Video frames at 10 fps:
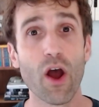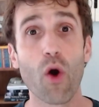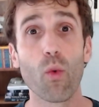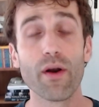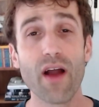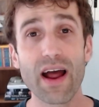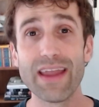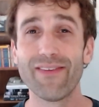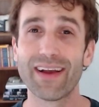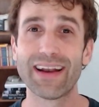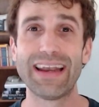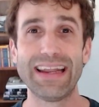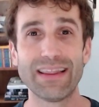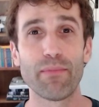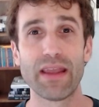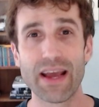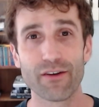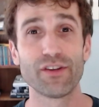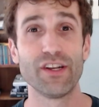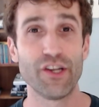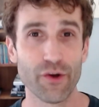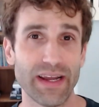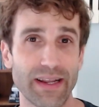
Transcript: We're not even going to need the piano to do it.